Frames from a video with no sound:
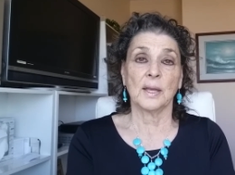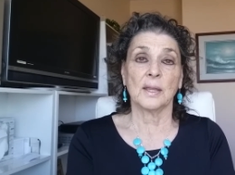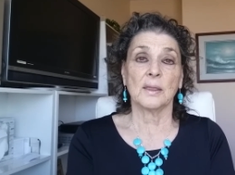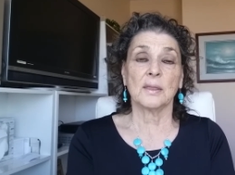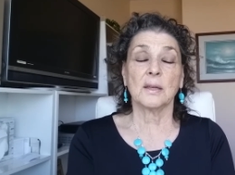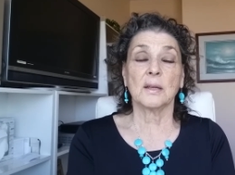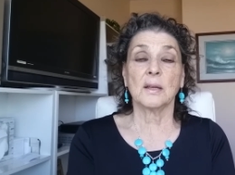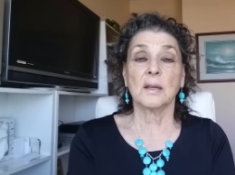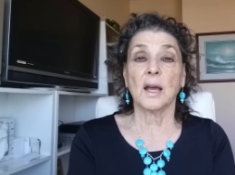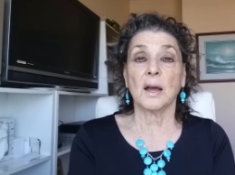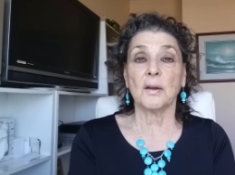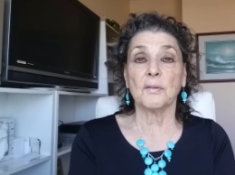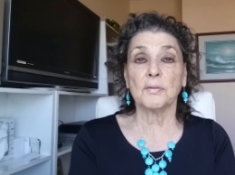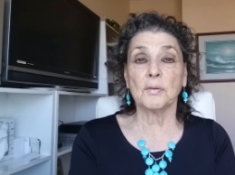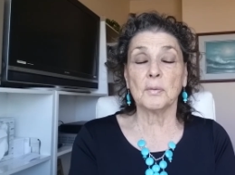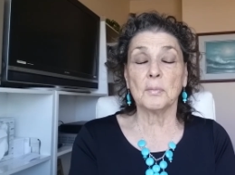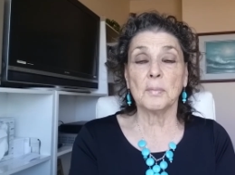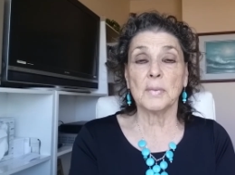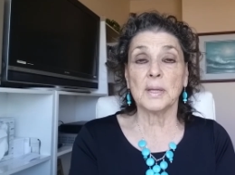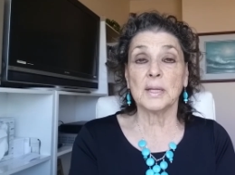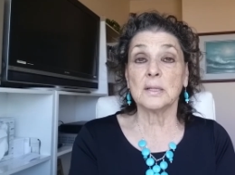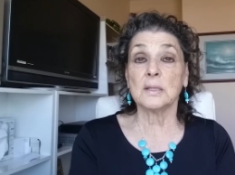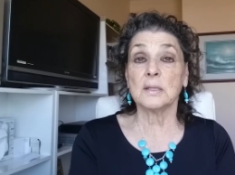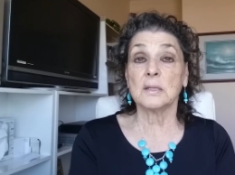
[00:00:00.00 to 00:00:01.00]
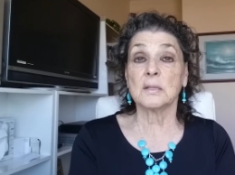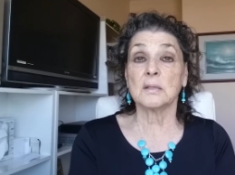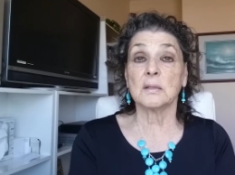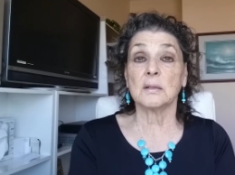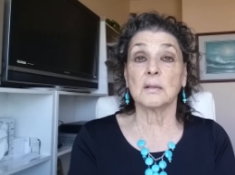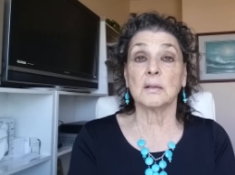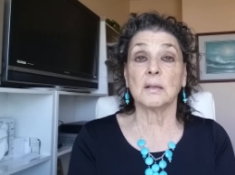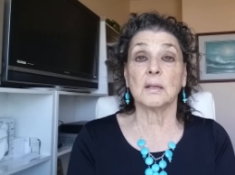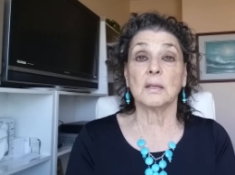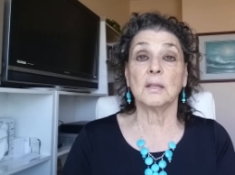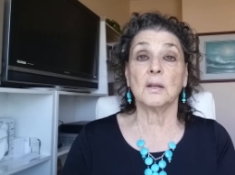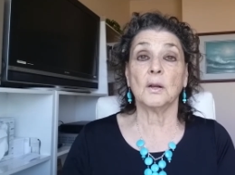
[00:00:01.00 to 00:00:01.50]
The government,
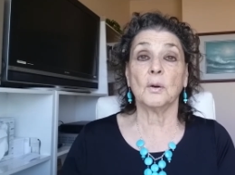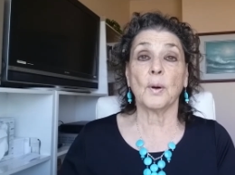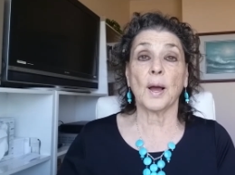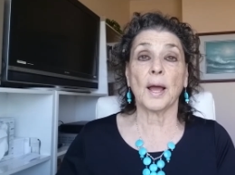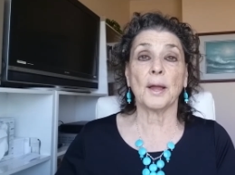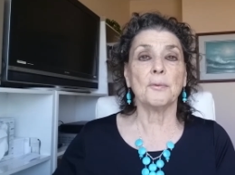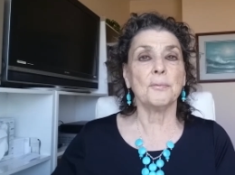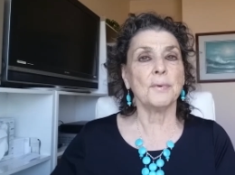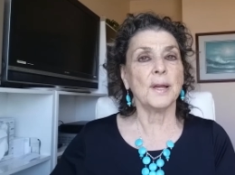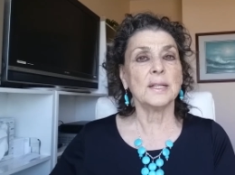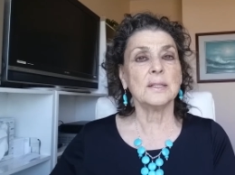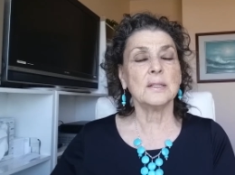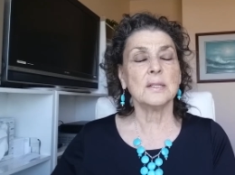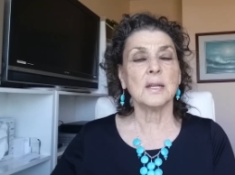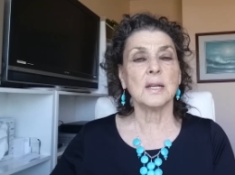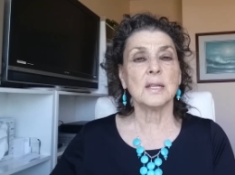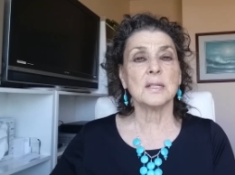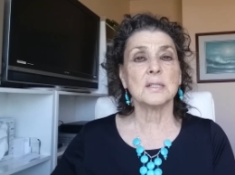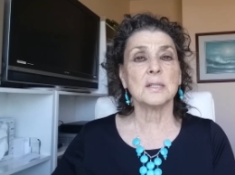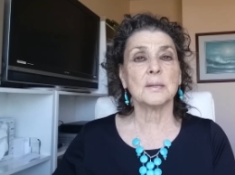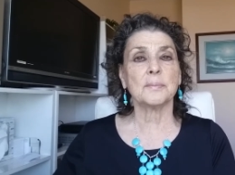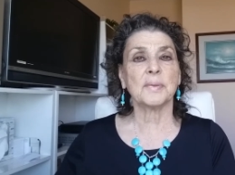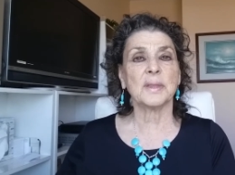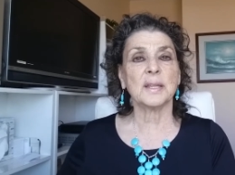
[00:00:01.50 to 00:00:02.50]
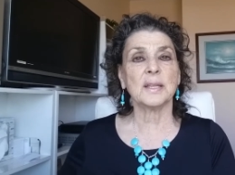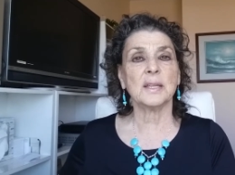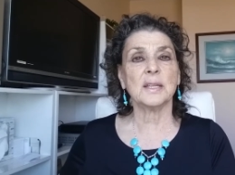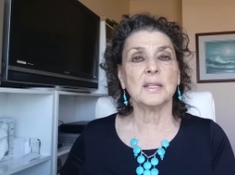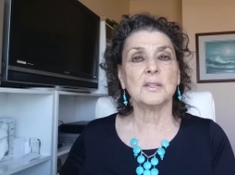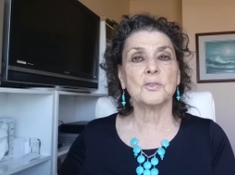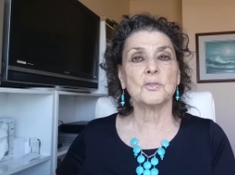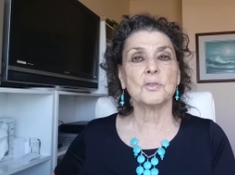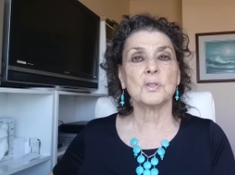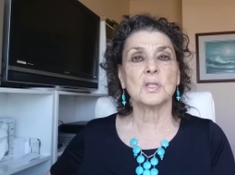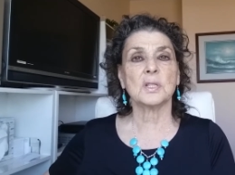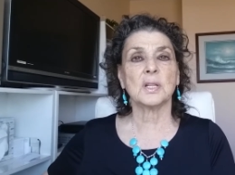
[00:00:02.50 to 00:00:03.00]
you know, I read today something
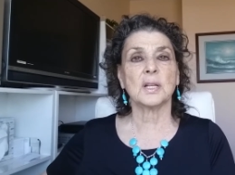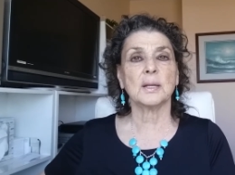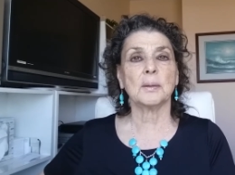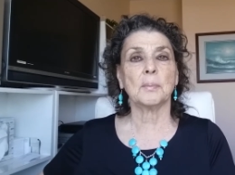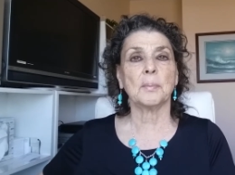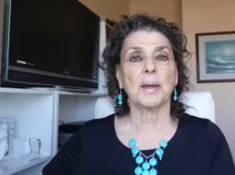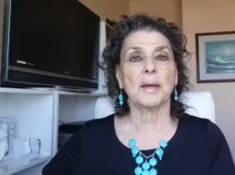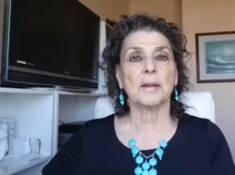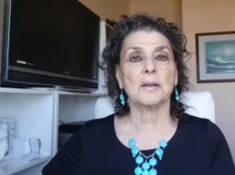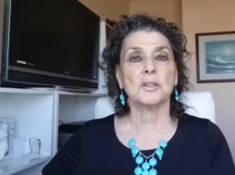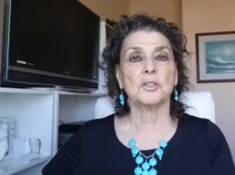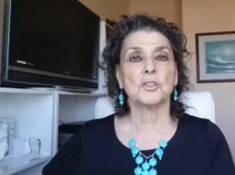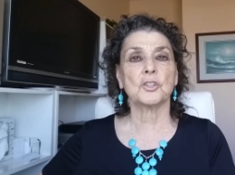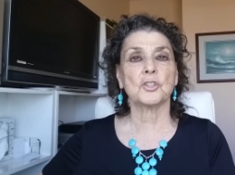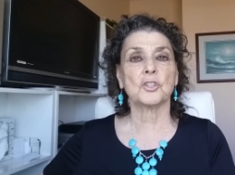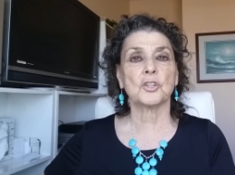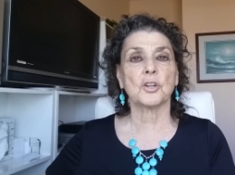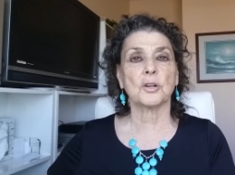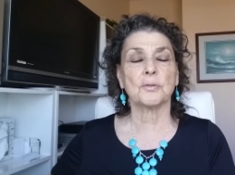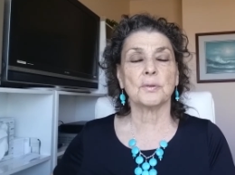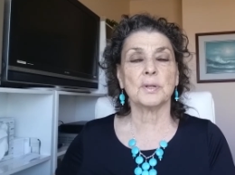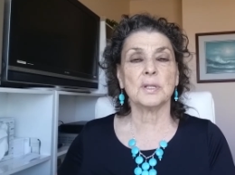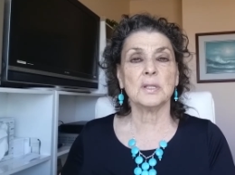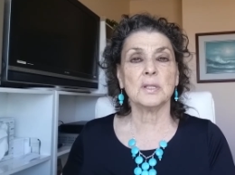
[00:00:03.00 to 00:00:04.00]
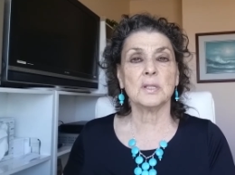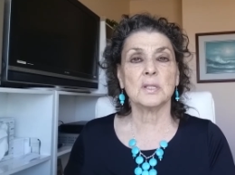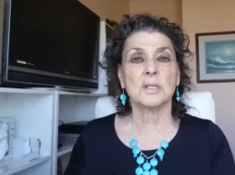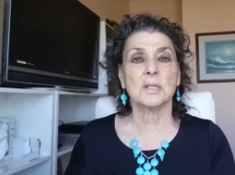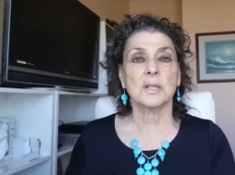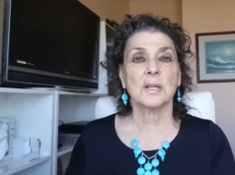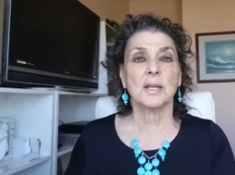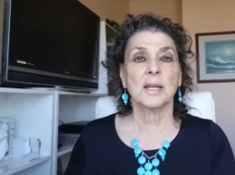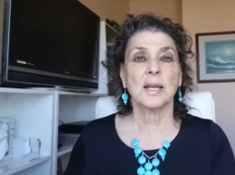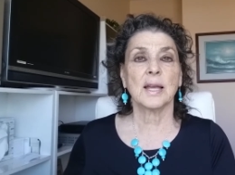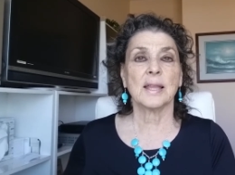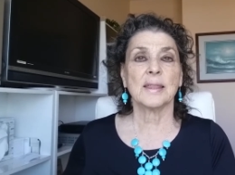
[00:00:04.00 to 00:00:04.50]
interesting about insurance
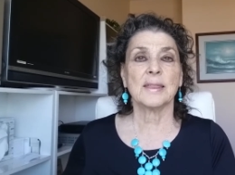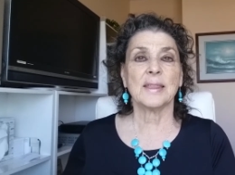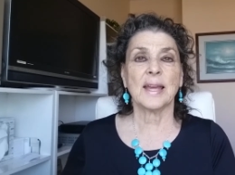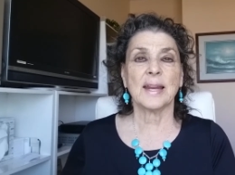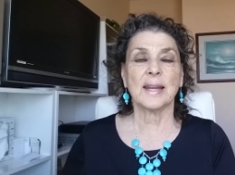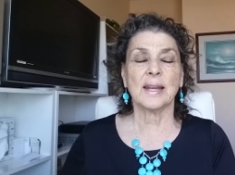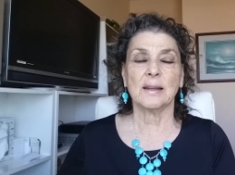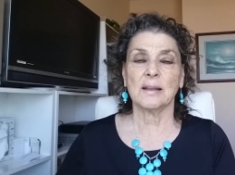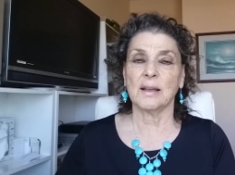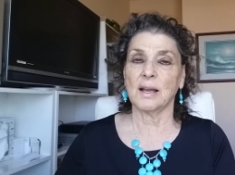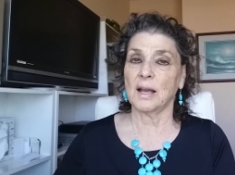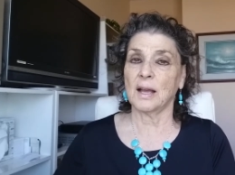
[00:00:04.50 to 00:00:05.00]
that